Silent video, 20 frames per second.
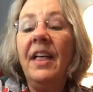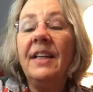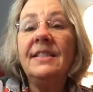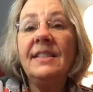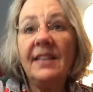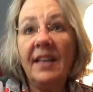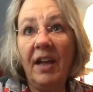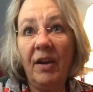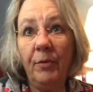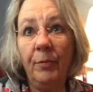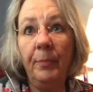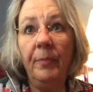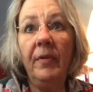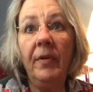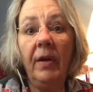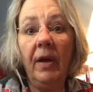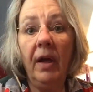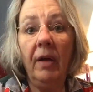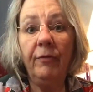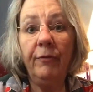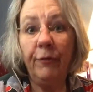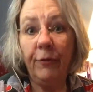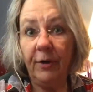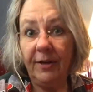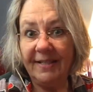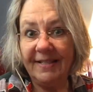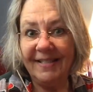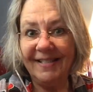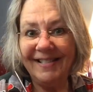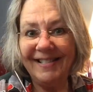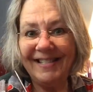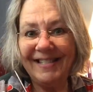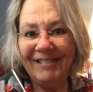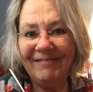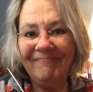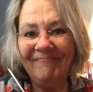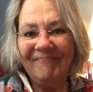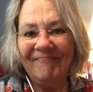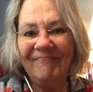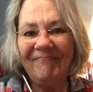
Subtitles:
so friends,